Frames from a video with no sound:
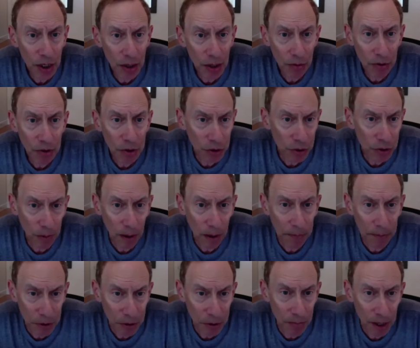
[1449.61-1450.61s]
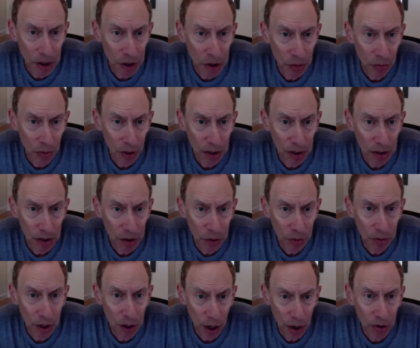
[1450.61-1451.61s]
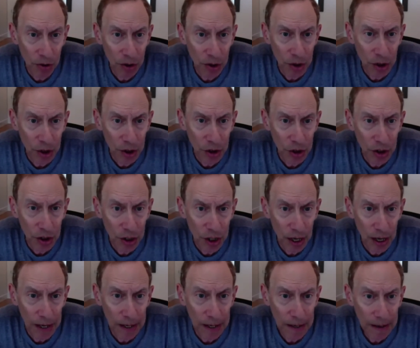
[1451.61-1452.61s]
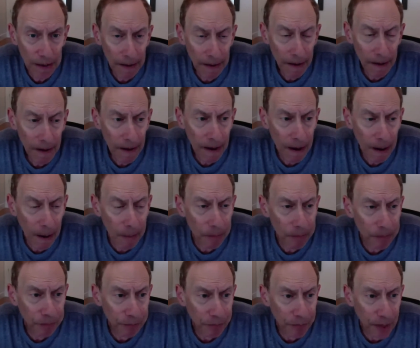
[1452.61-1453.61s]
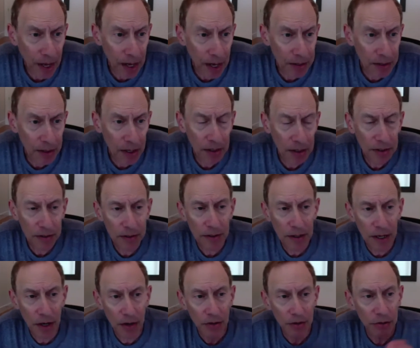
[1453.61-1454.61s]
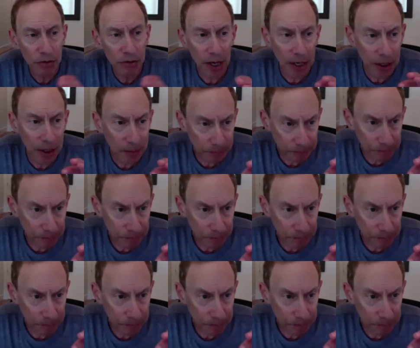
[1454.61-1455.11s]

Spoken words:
which is probably the major way to treat heart disease today. And there you take